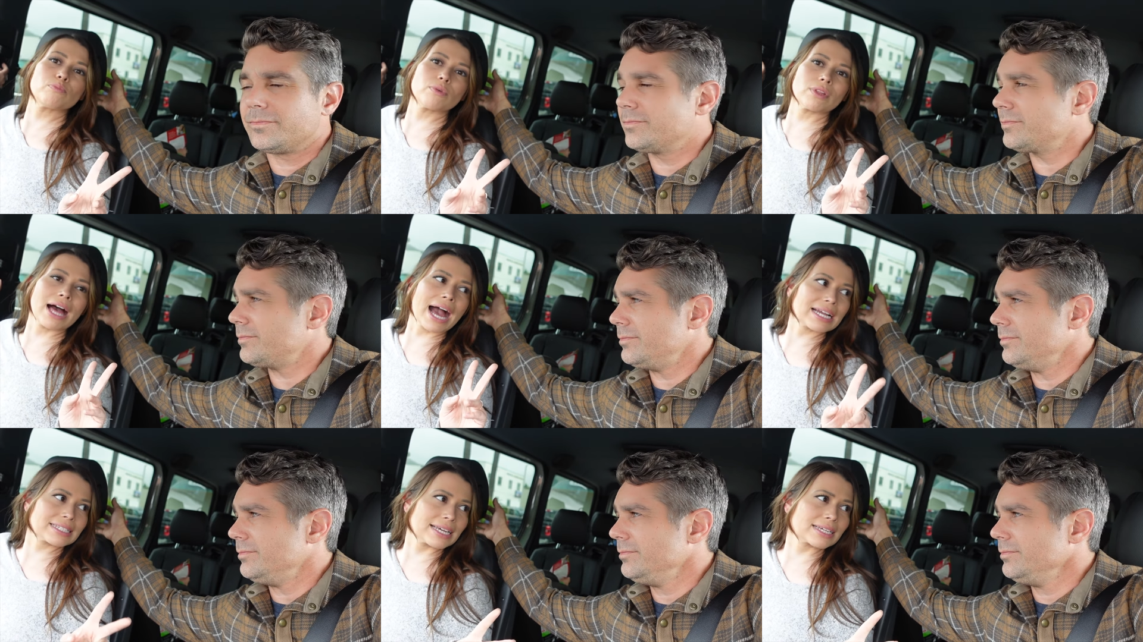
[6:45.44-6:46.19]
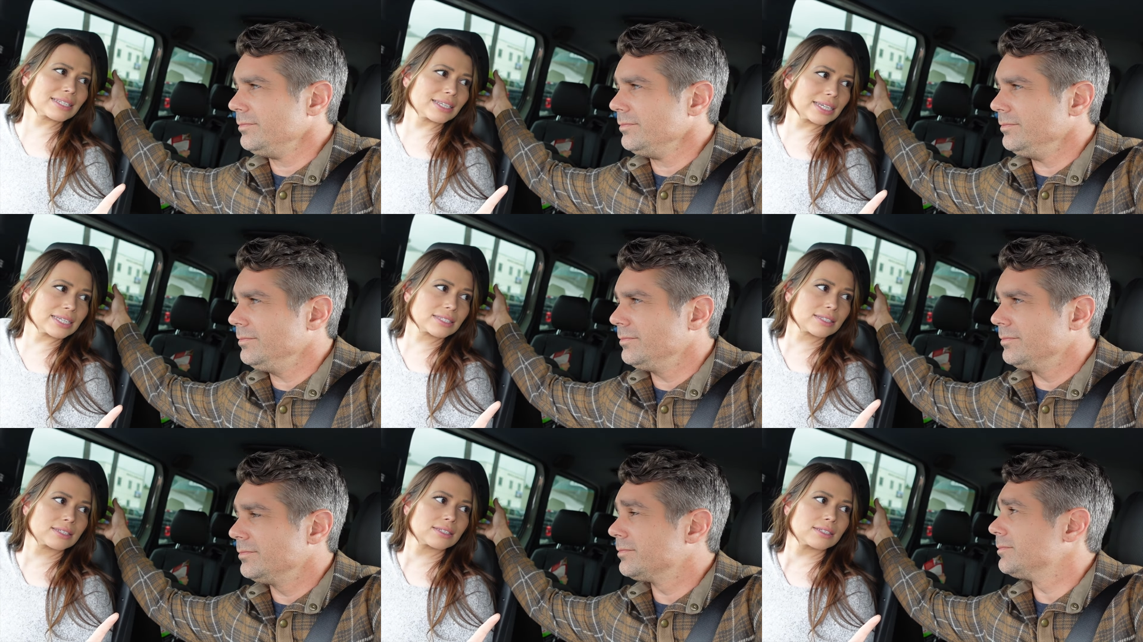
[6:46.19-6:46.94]
Speaker 1: black sex links.
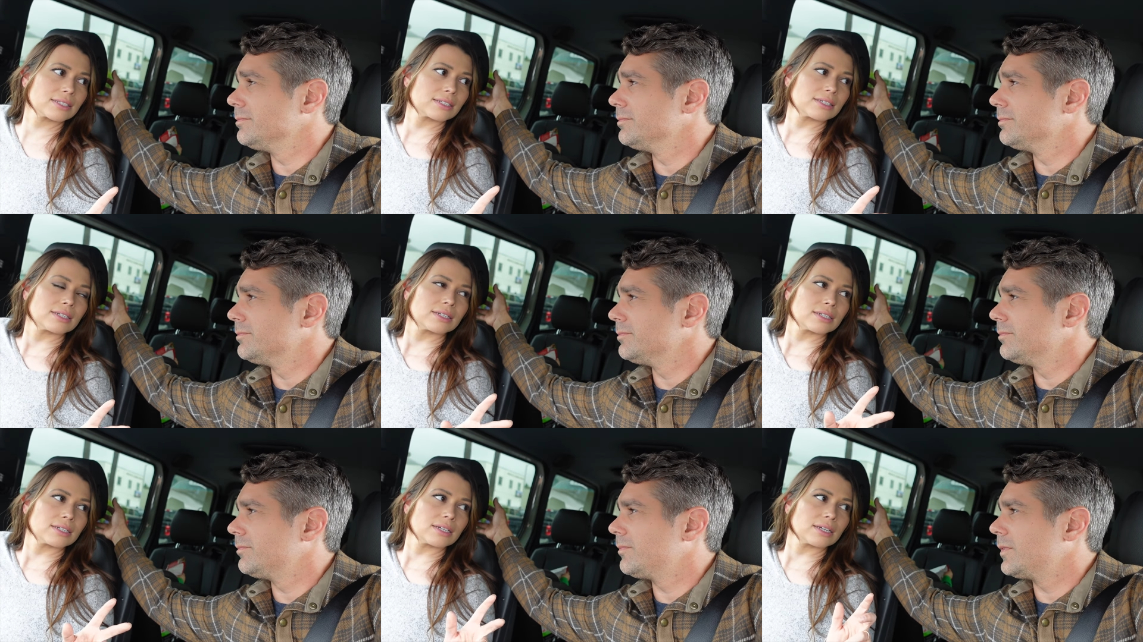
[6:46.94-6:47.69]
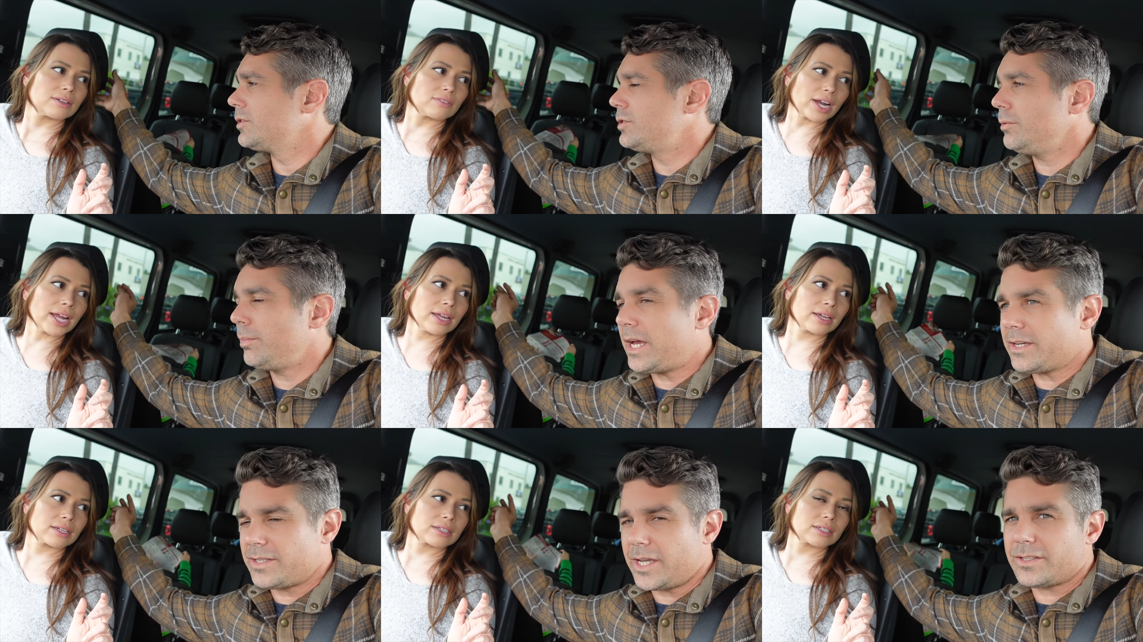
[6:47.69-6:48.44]
Speaker 2: Two right?
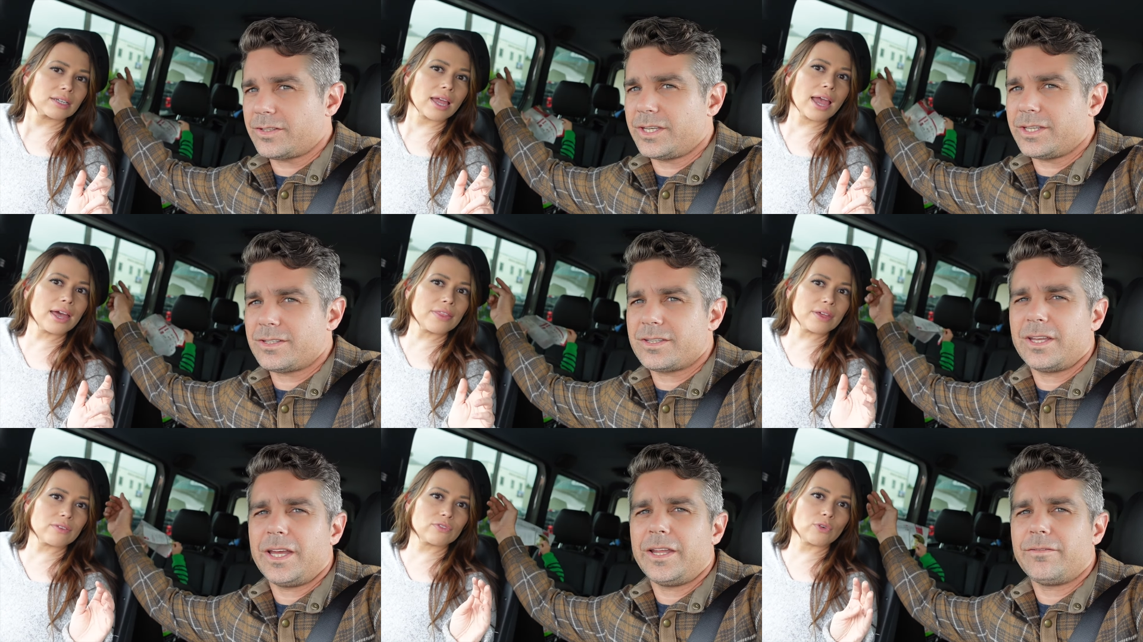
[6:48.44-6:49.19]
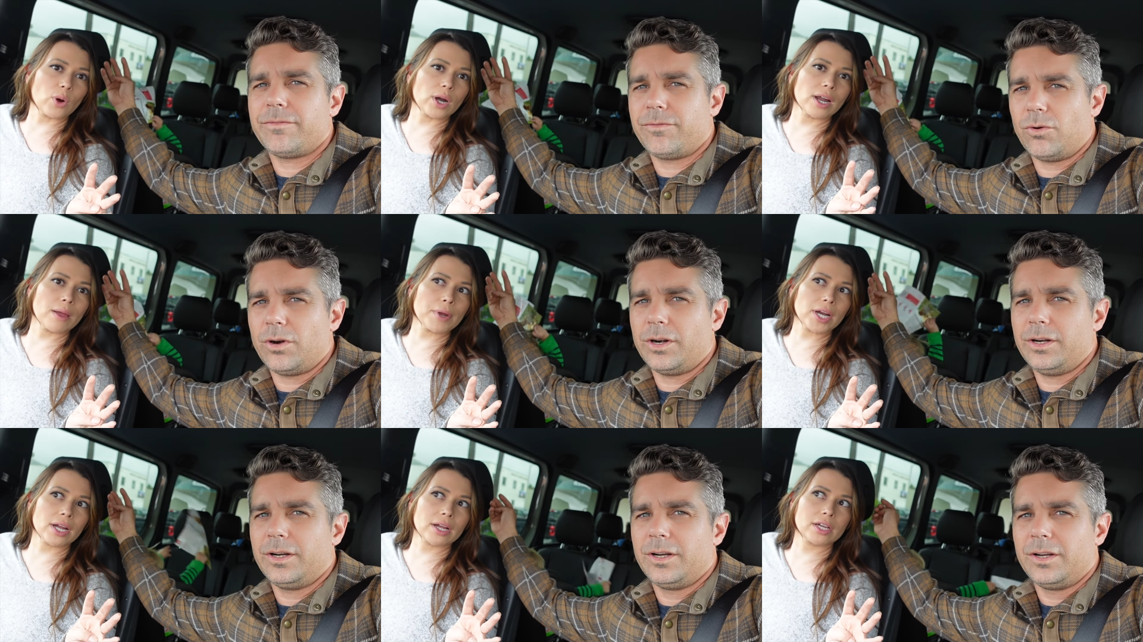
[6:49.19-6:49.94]
black sex links and, and four.
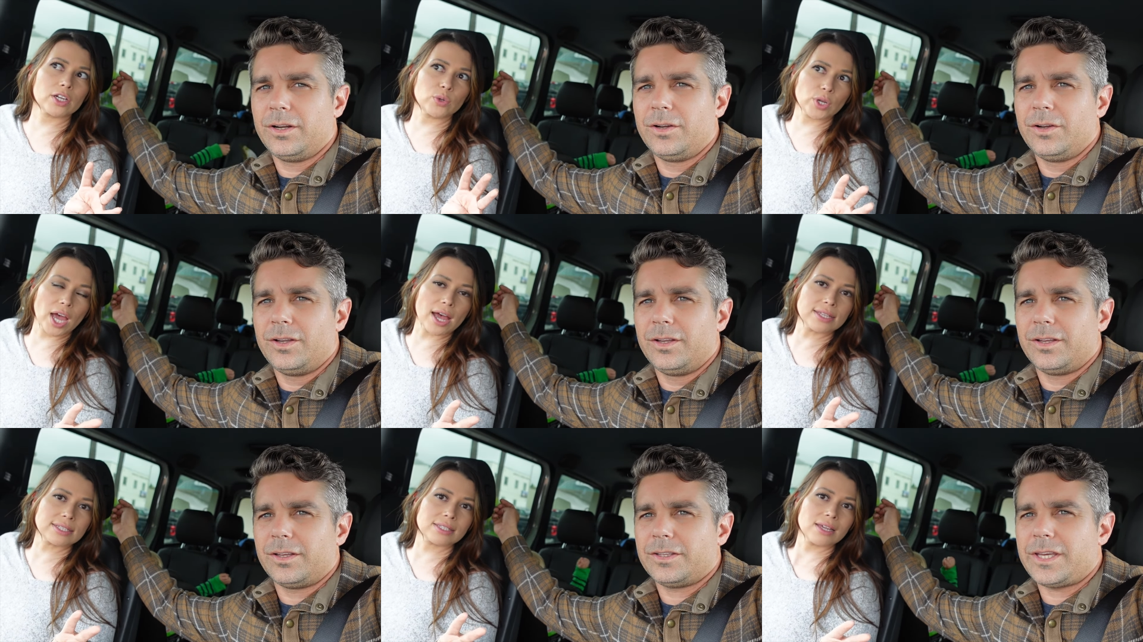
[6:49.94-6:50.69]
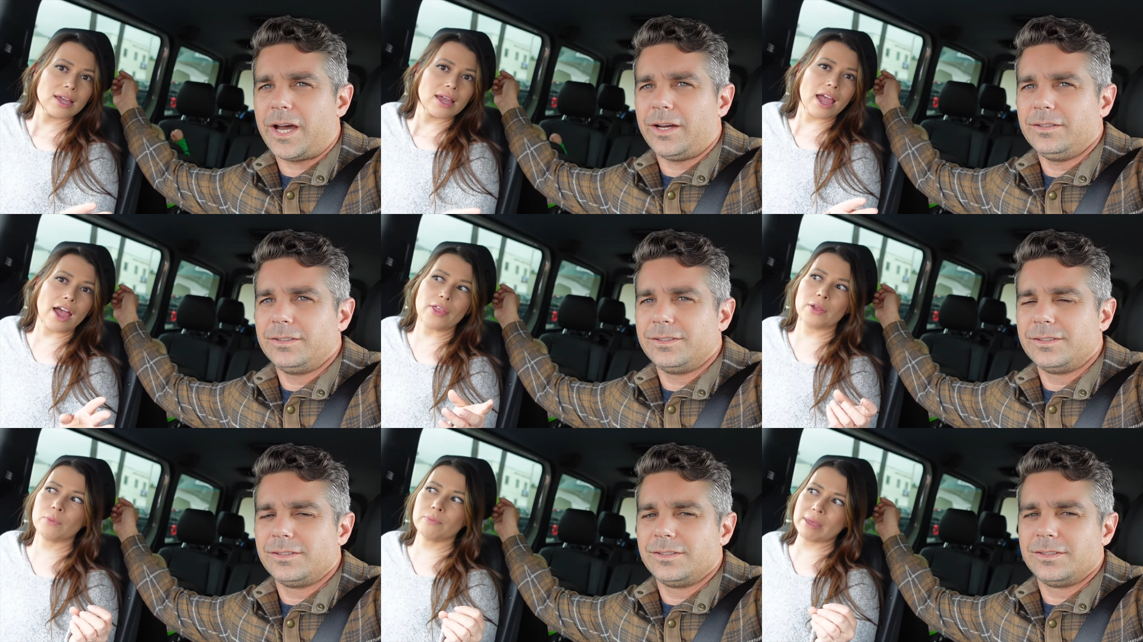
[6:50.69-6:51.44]
four yeah.
Speaker 1: And
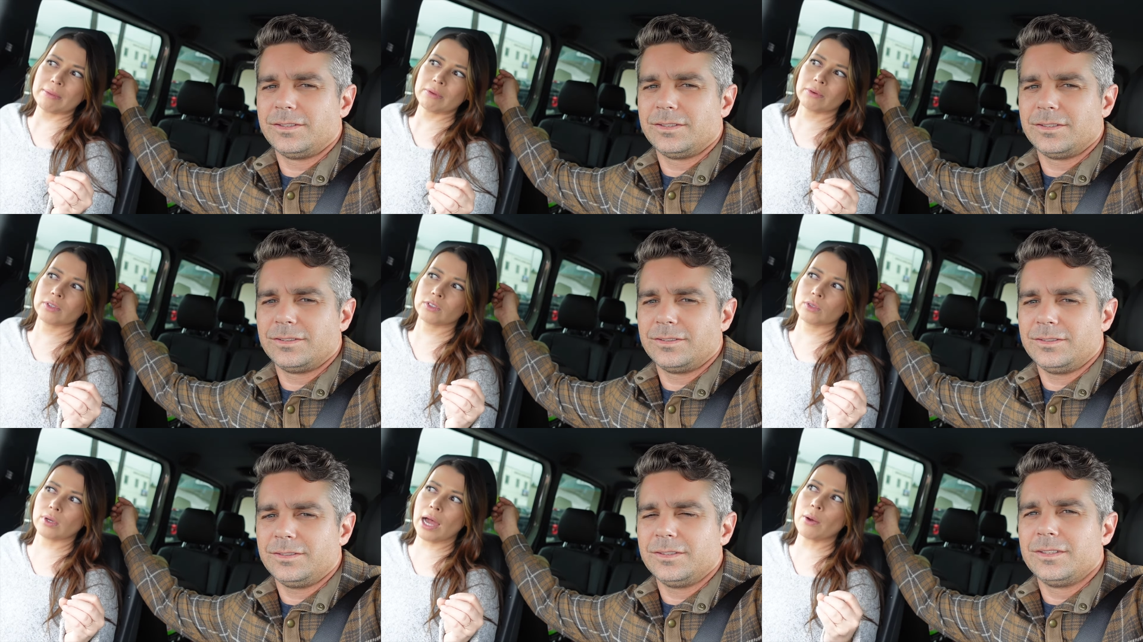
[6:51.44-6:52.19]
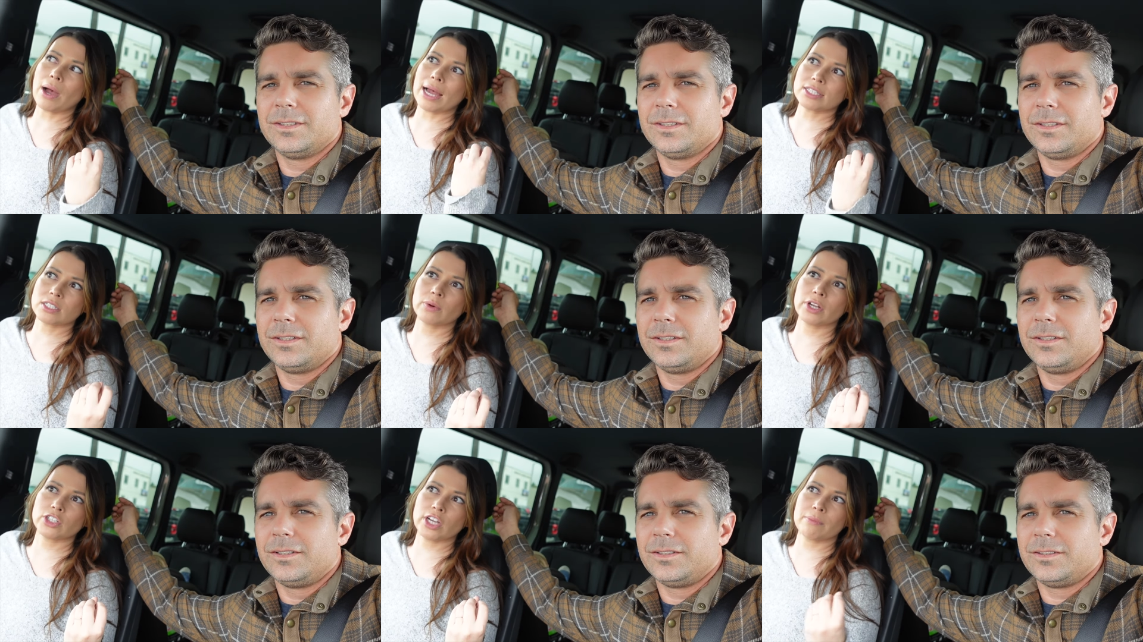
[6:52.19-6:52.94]
then maybe we'll. I, I still
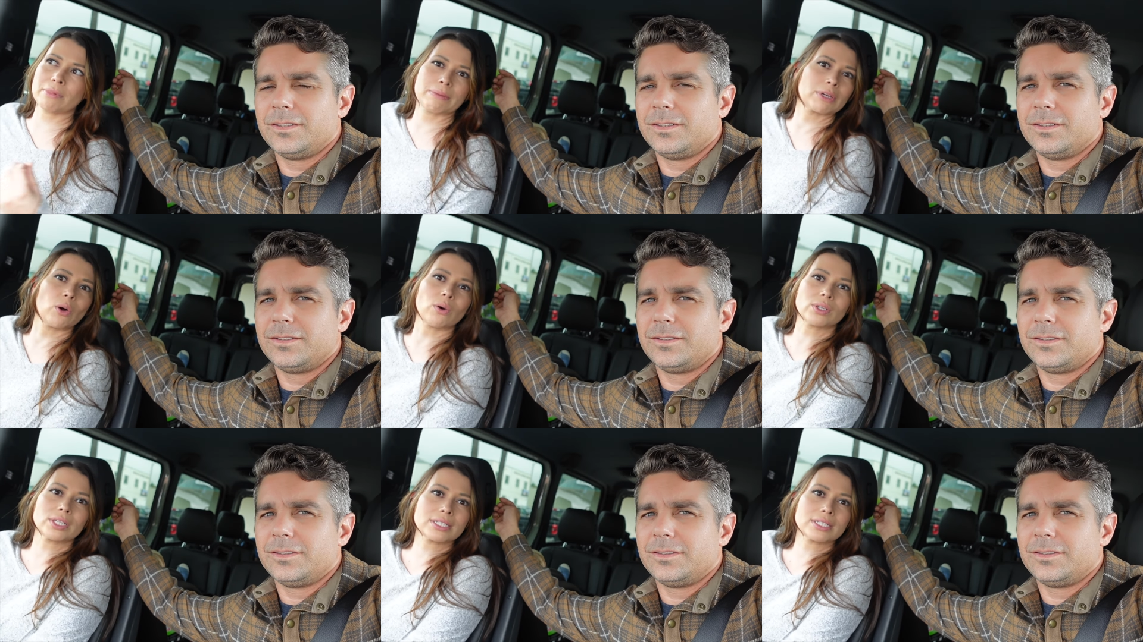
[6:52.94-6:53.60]
want to try maybe Golden